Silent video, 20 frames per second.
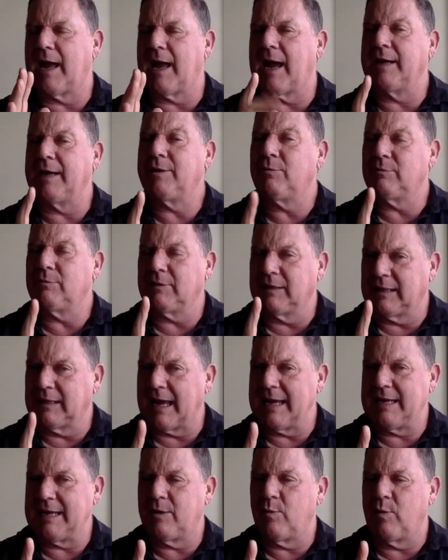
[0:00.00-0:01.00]
I don't
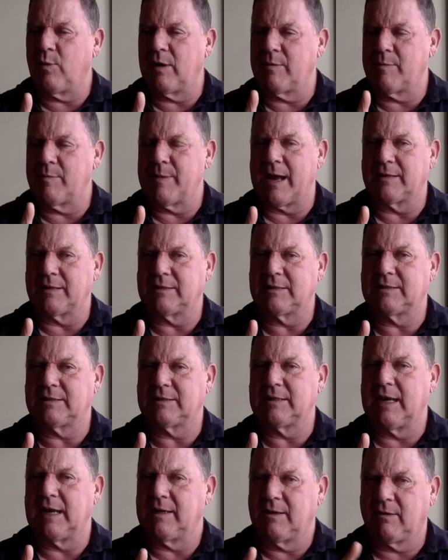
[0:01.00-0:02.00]
like what I'm about to
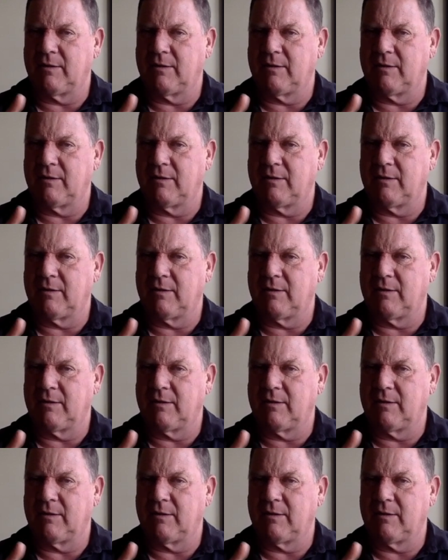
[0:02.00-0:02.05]
say.